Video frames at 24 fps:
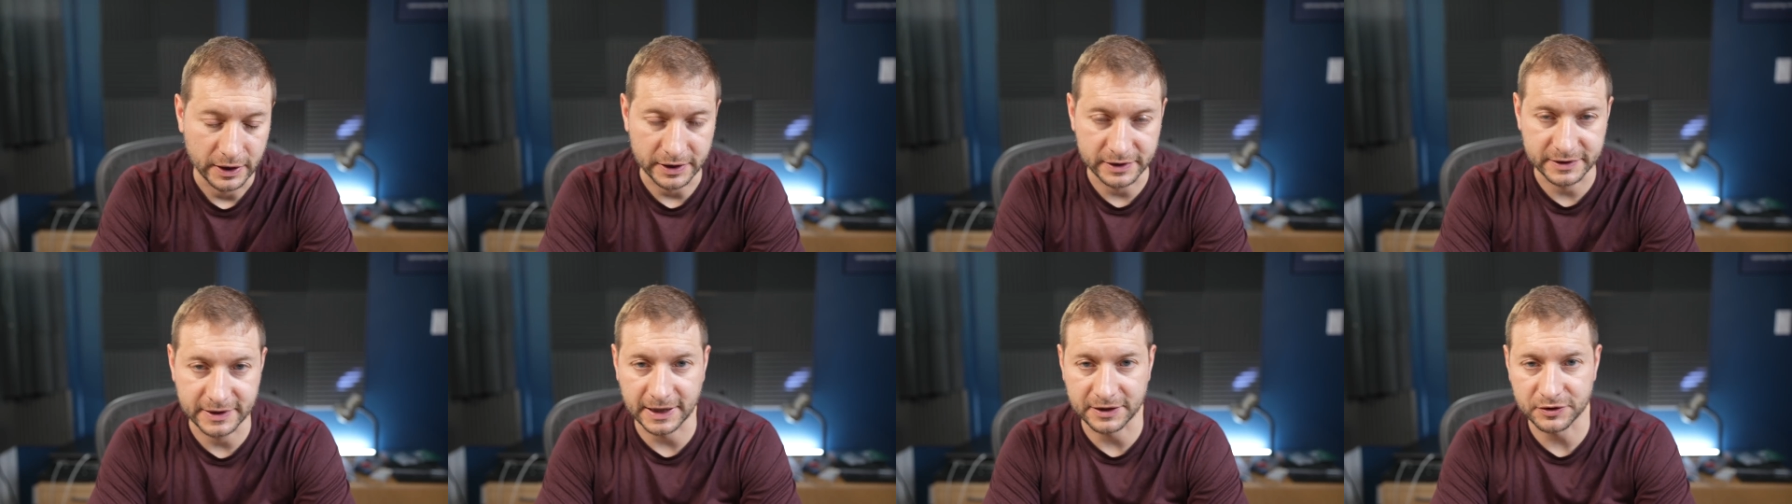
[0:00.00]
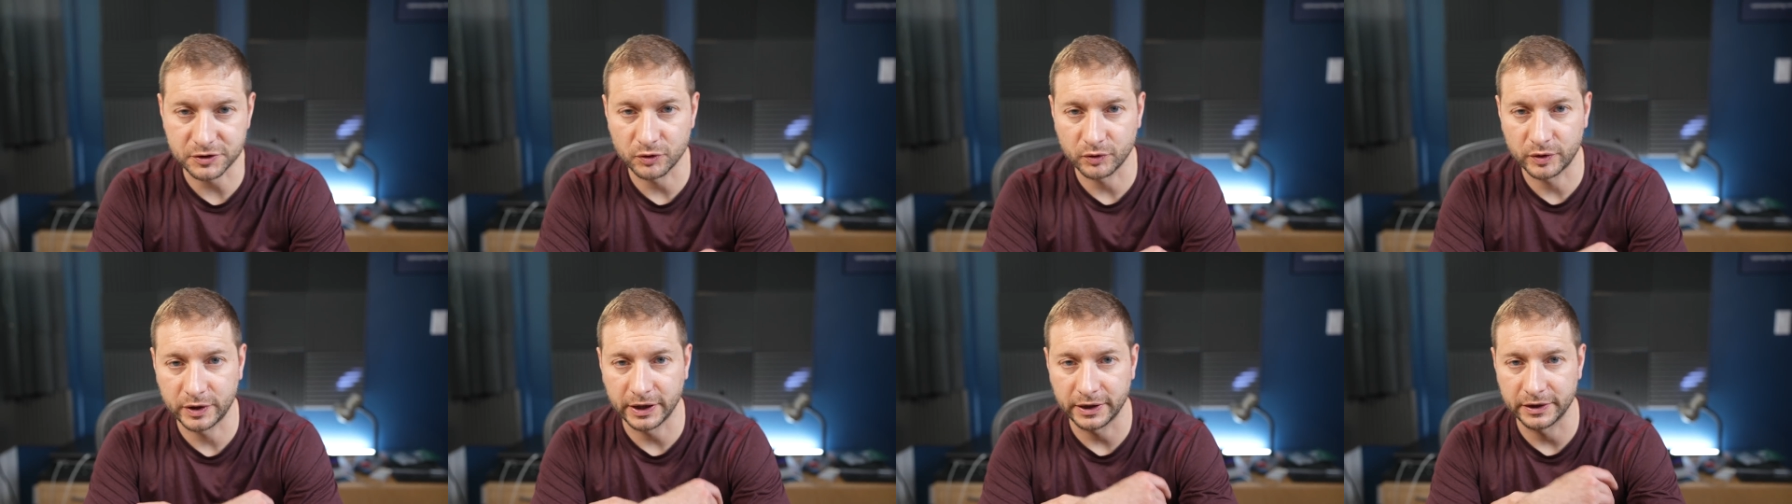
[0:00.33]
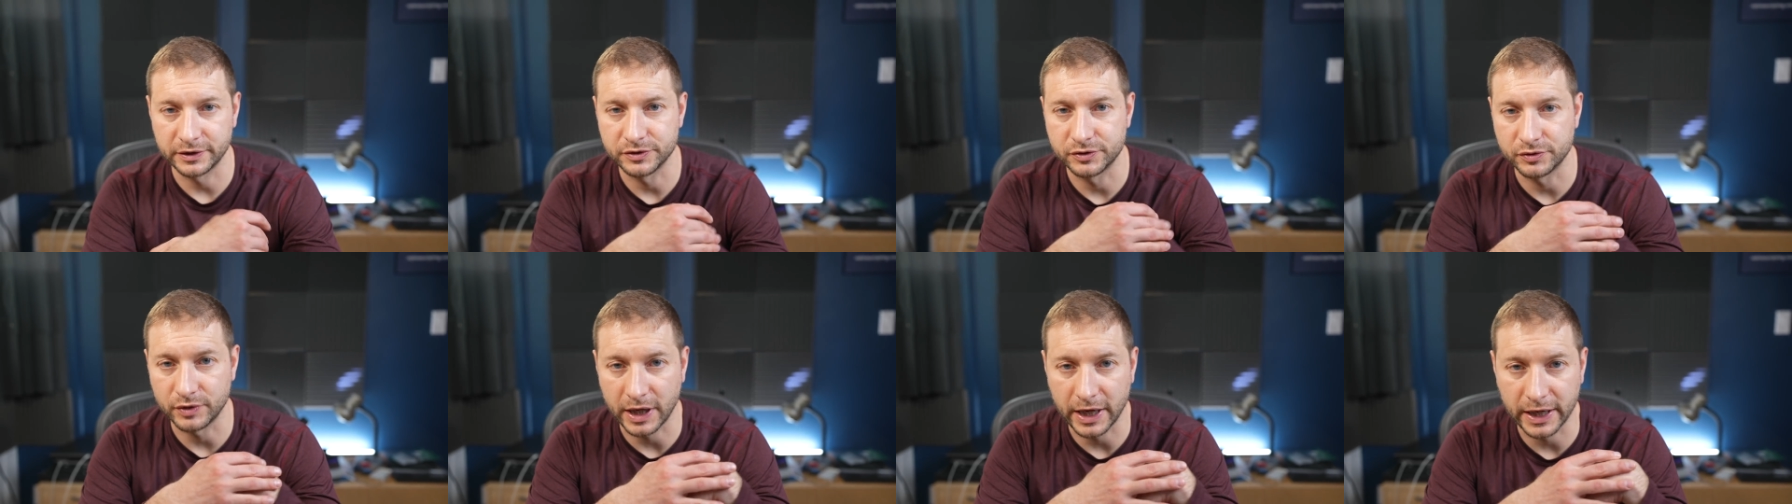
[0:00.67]
It's not so cut and
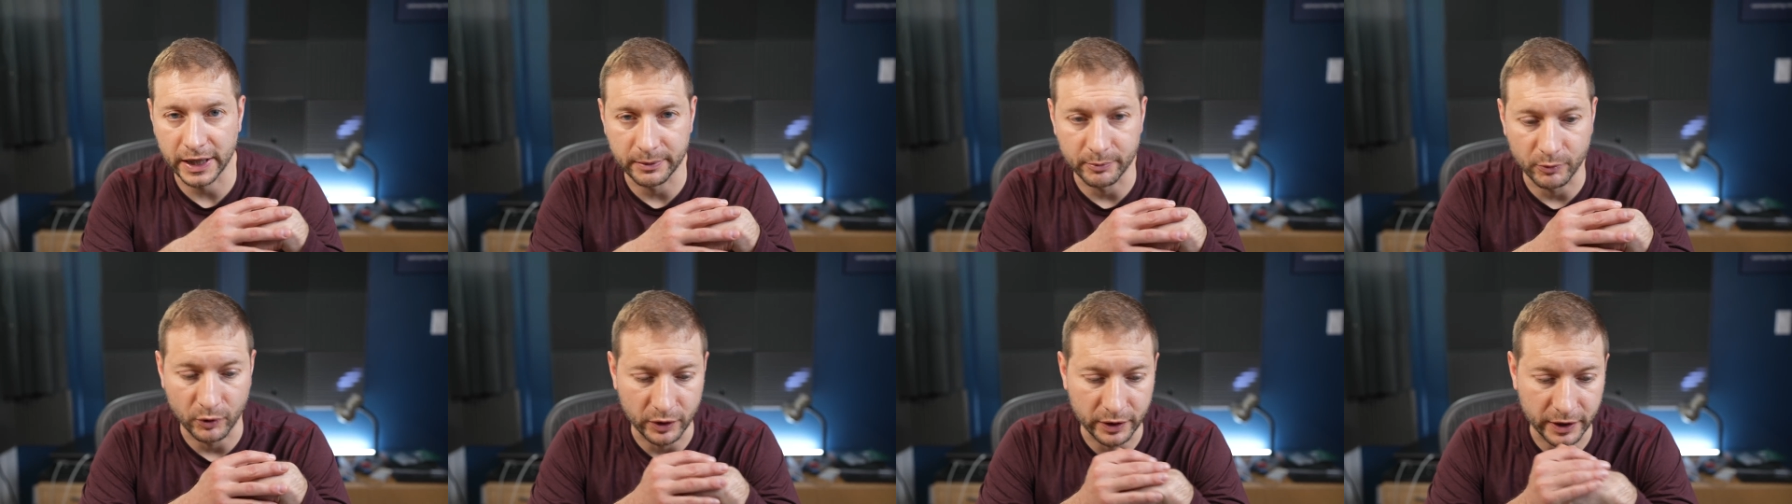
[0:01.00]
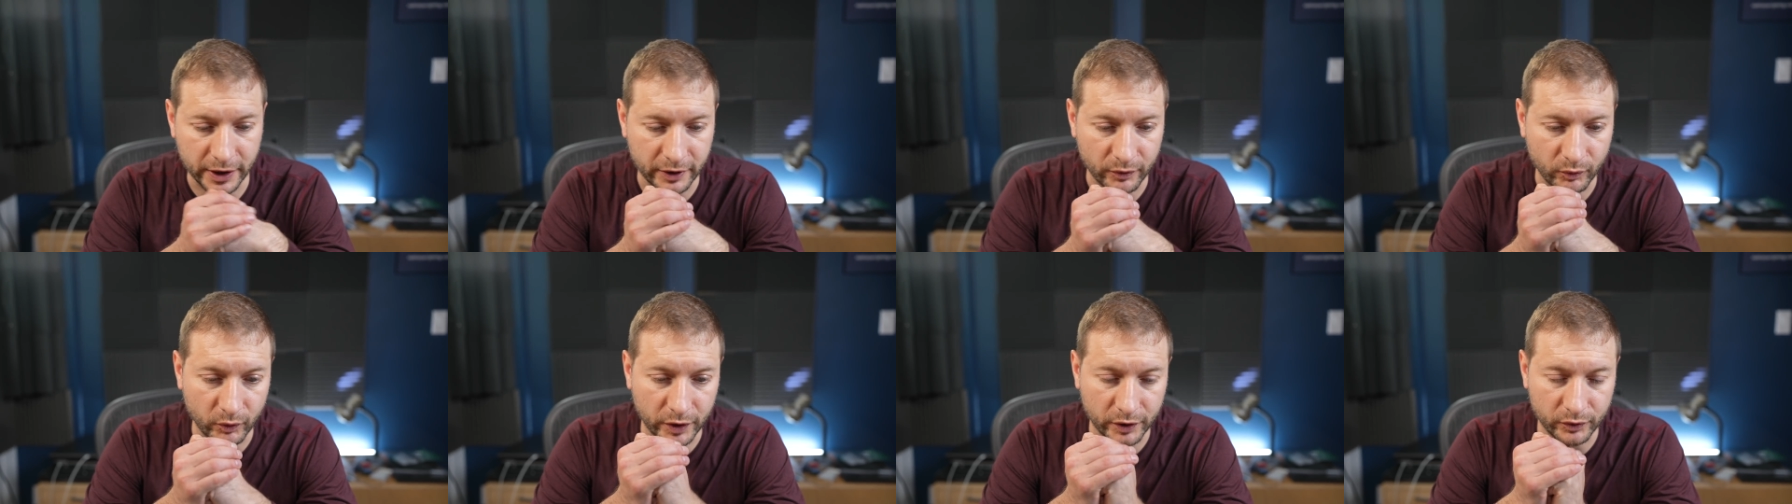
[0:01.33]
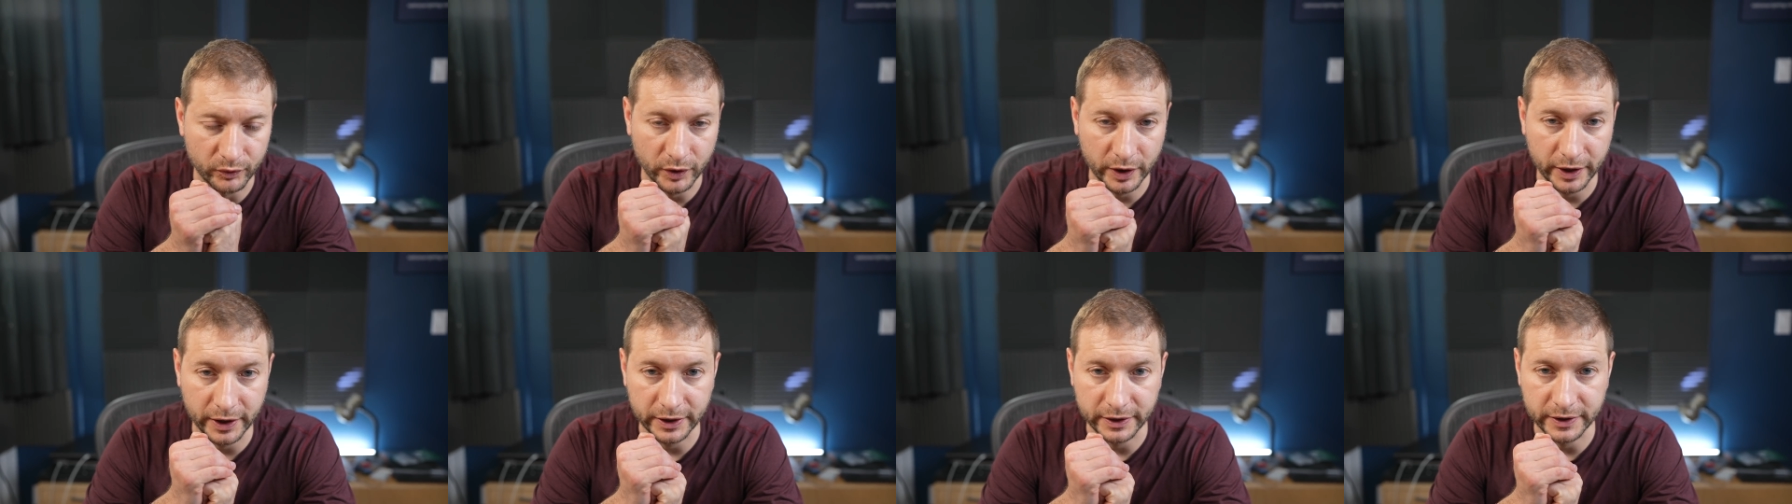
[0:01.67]
dry anymore that when
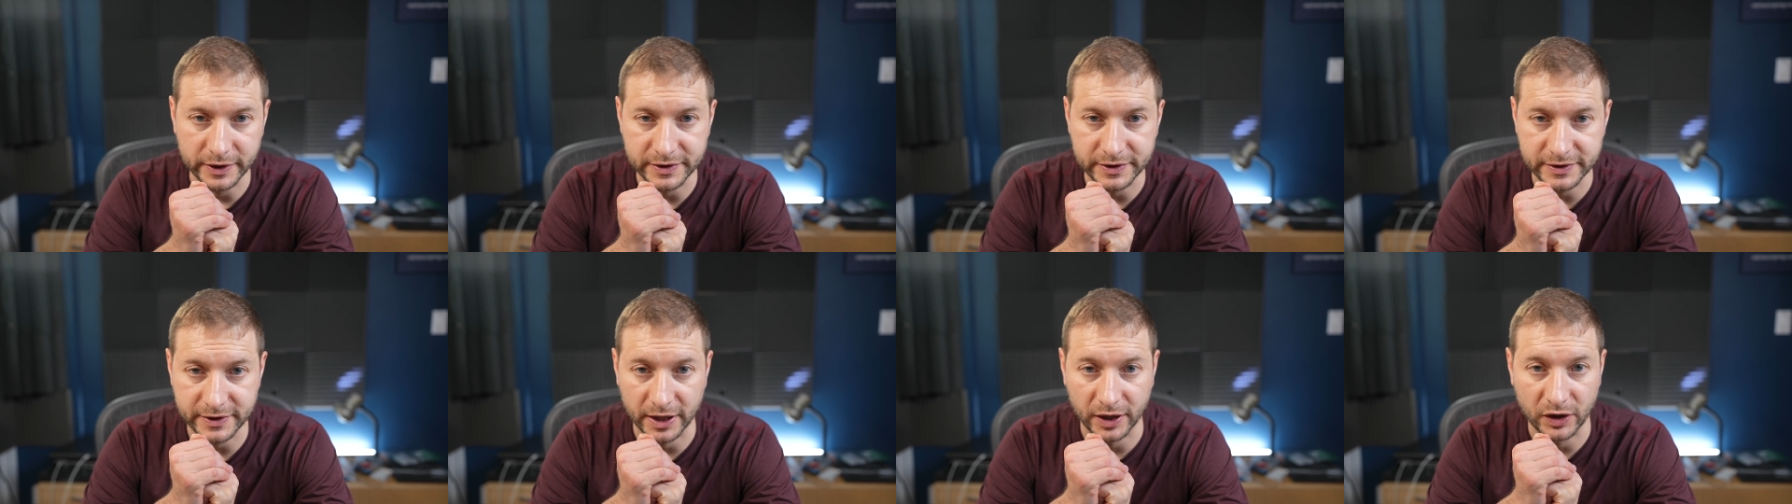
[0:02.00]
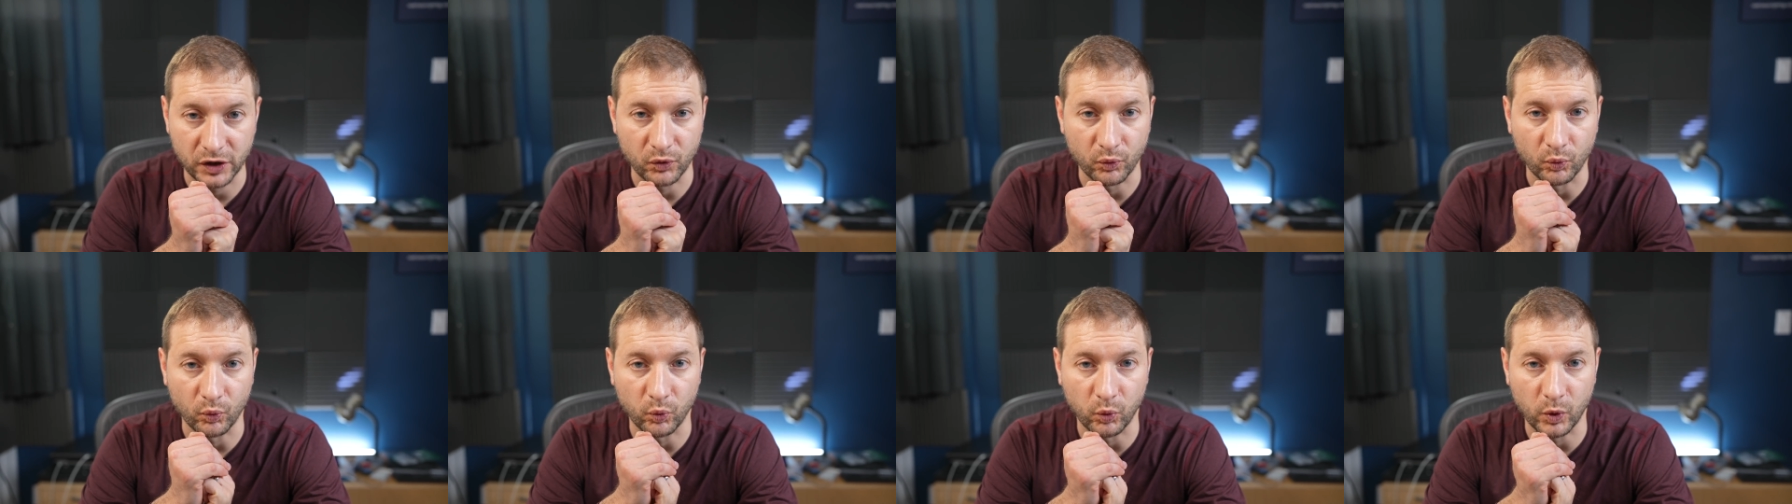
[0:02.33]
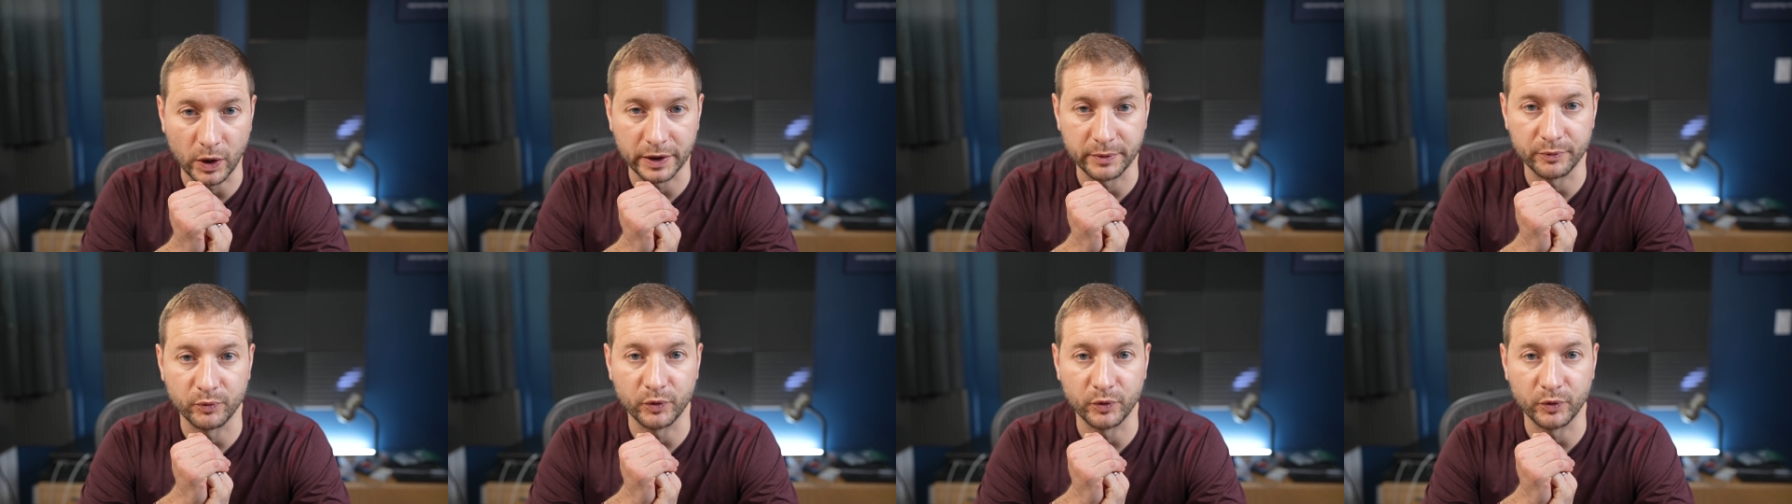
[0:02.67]
running this on one